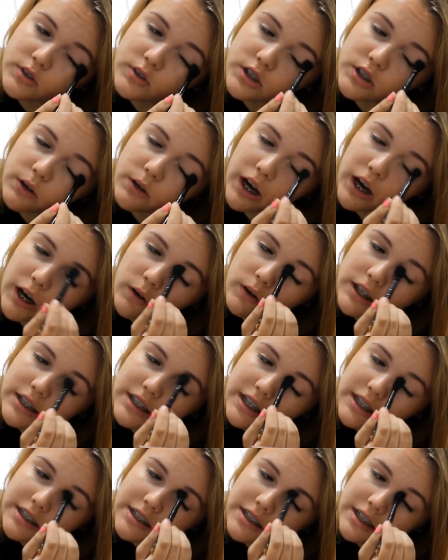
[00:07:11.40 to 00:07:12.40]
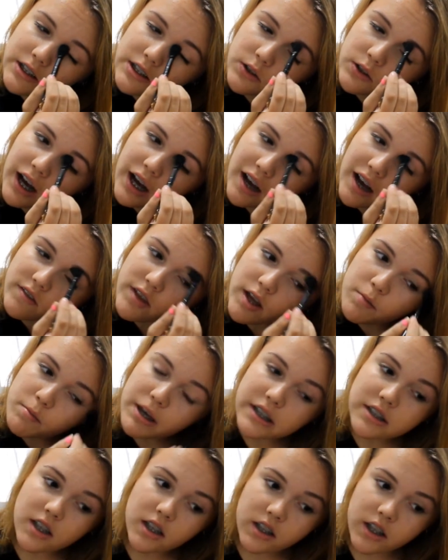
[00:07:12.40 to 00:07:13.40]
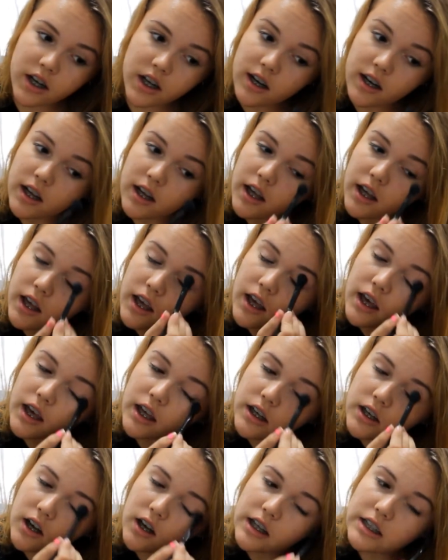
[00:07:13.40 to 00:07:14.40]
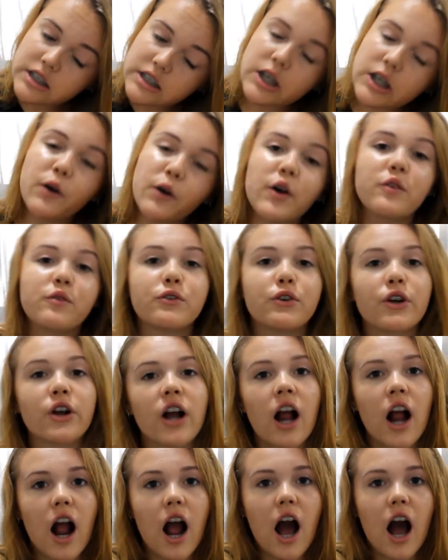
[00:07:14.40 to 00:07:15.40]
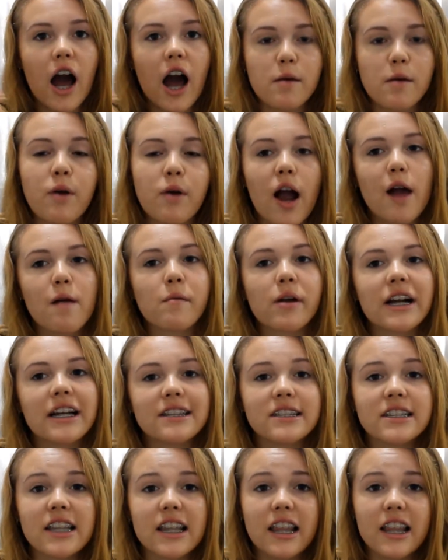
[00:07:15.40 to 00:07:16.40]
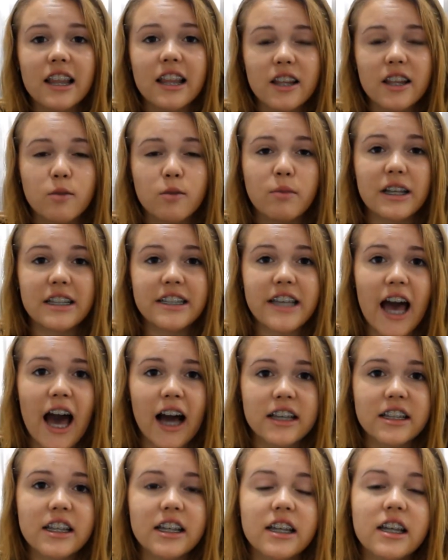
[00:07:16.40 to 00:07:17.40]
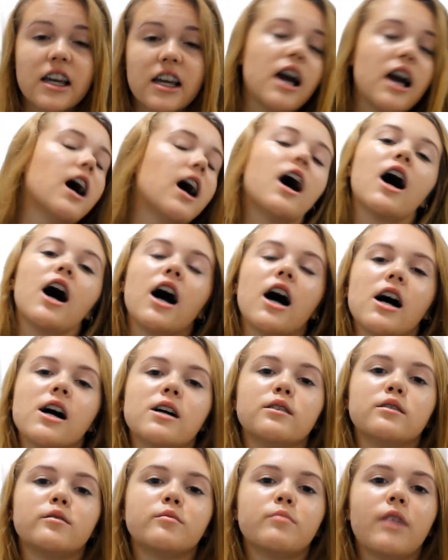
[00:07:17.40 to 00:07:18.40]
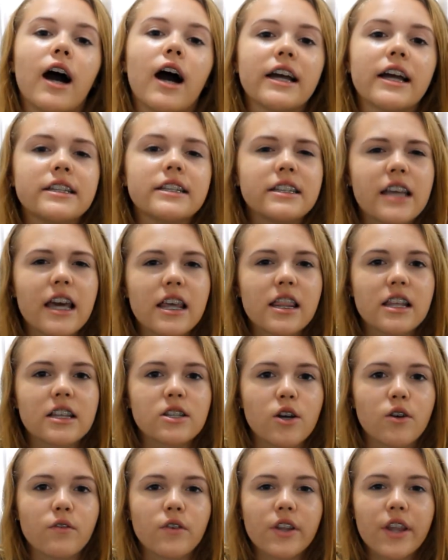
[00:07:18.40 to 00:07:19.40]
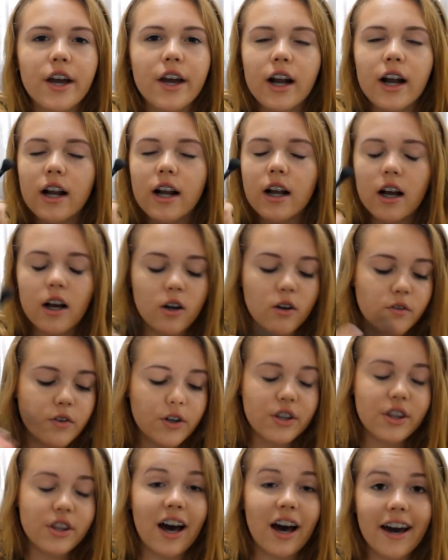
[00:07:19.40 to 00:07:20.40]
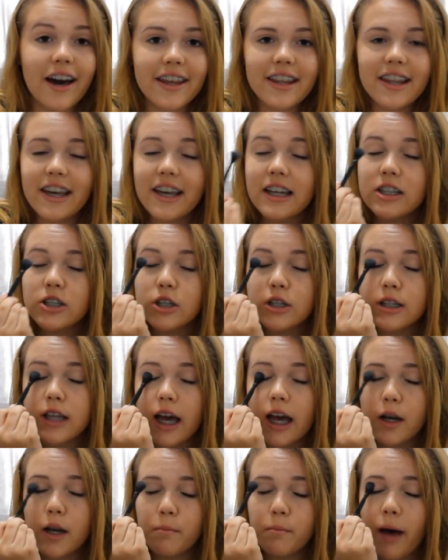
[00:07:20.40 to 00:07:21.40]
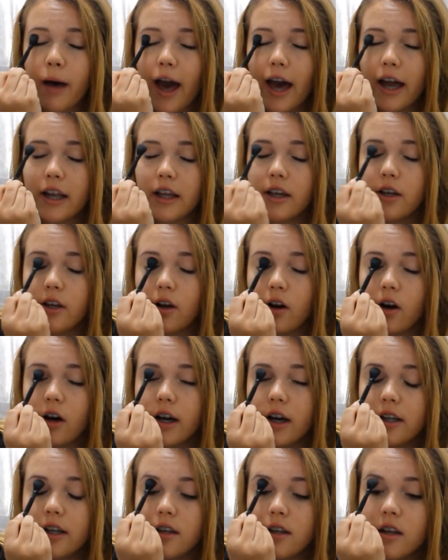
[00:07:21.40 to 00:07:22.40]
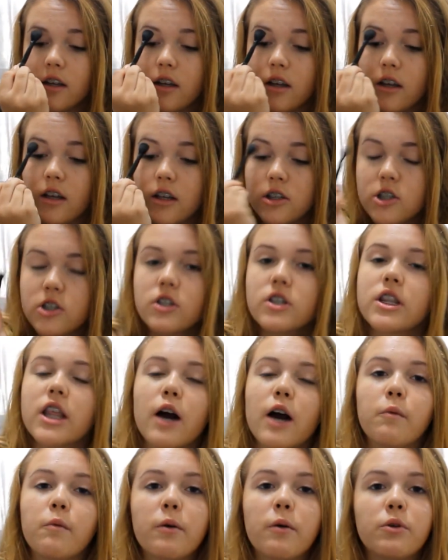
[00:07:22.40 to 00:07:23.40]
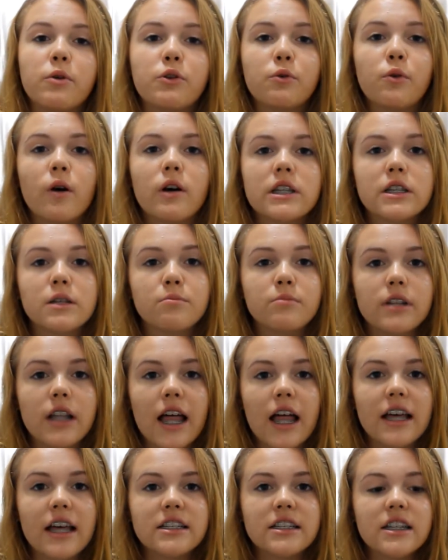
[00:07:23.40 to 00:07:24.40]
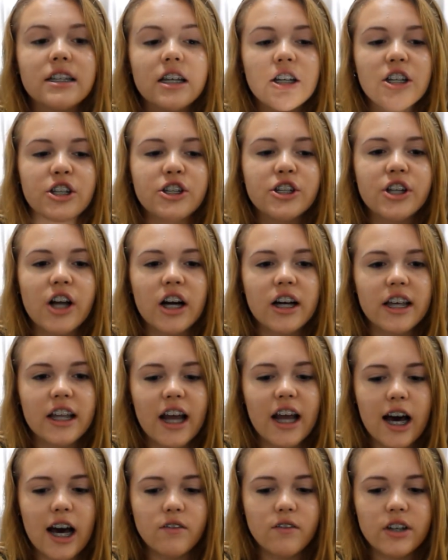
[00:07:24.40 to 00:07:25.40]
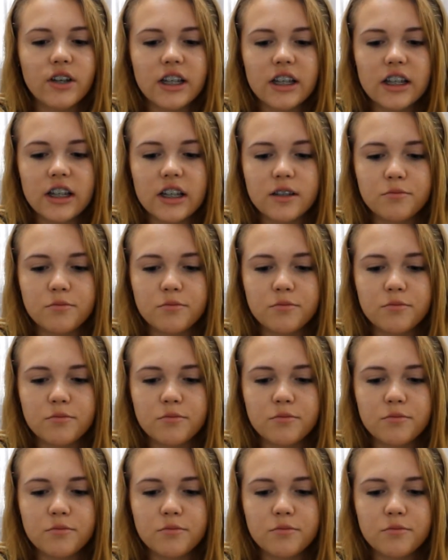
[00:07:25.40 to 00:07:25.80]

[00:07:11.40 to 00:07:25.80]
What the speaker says: So I always like to have that base on there. And also, if your eye primer is still a little bit tacky, I take this over the eyelid and just kind of pat it on, just so that way when you want to blend, you're not gonna have any